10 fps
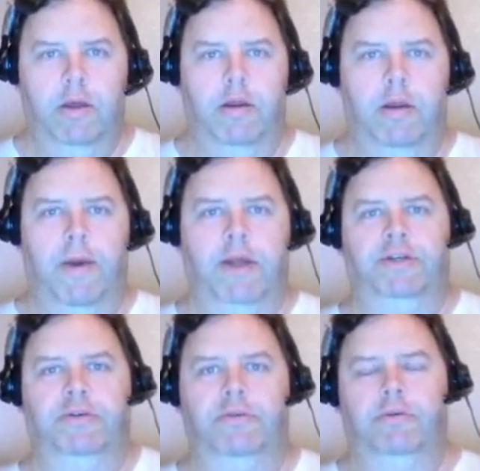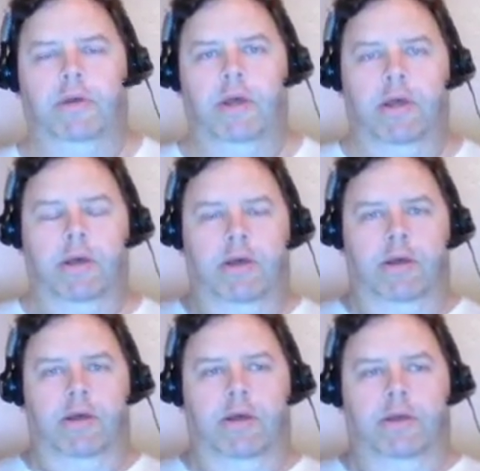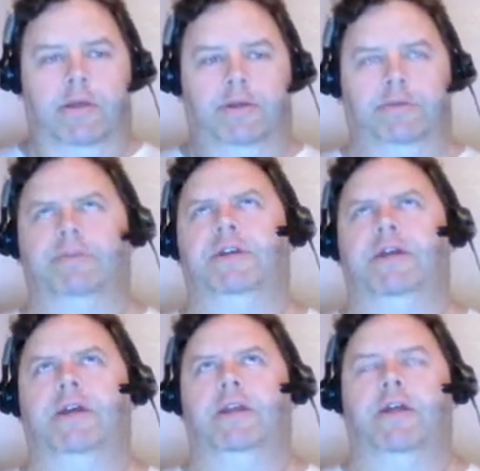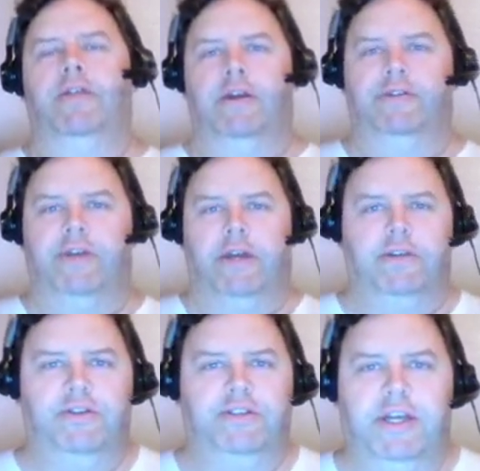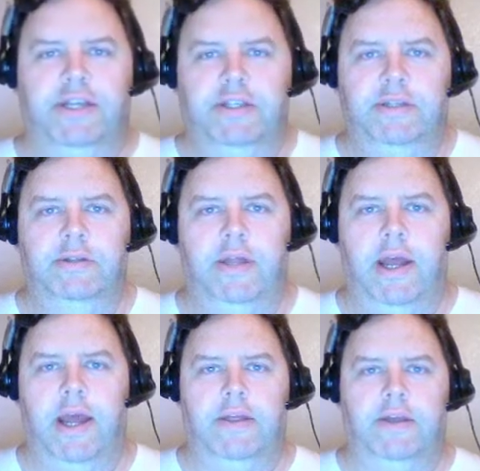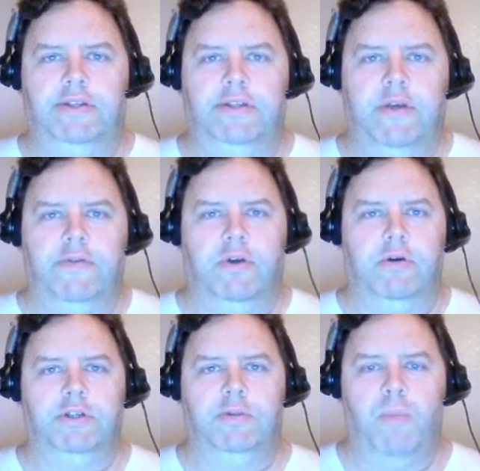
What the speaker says: Now, mind you, this was in, I think, section 6 that I had this of the course.